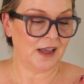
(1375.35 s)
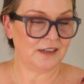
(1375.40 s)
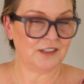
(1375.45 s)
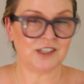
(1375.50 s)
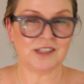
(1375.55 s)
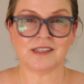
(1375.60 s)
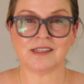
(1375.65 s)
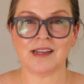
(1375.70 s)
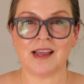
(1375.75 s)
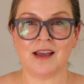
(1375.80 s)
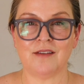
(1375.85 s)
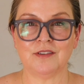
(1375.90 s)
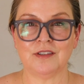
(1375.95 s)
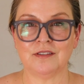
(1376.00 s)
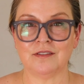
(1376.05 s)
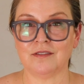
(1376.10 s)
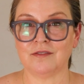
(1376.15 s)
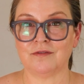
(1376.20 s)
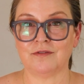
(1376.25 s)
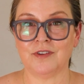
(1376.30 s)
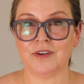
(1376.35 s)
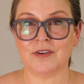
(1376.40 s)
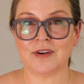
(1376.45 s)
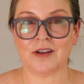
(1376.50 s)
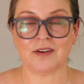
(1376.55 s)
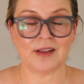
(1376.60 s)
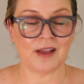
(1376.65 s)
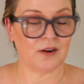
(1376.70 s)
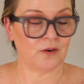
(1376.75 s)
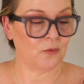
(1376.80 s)
I just haven't figured
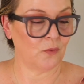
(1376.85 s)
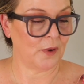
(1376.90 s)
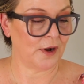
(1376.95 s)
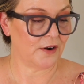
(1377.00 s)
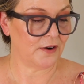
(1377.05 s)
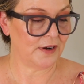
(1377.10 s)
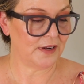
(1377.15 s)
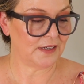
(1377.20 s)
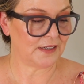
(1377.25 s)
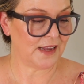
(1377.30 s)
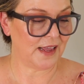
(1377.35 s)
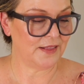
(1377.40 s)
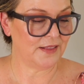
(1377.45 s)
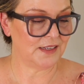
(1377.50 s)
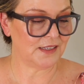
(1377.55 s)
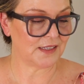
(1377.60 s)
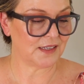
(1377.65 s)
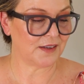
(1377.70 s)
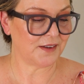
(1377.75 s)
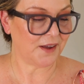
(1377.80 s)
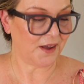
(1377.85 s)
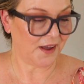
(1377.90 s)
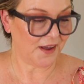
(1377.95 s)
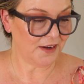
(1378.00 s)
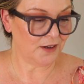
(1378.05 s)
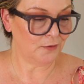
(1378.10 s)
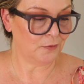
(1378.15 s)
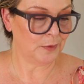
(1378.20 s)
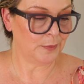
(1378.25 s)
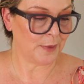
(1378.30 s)
out how to wear it, and this
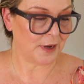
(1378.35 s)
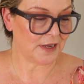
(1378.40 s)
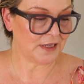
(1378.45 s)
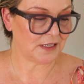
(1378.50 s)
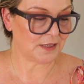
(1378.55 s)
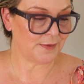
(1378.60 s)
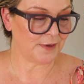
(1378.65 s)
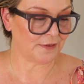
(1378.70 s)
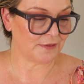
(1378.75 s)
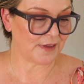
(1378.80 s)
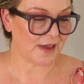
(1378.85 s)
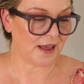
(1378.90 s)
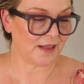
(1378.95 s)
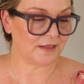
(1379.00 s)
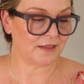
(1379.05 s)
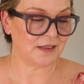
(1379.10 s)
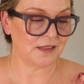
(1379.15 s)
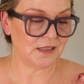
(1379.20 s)
kind of reminds me of that.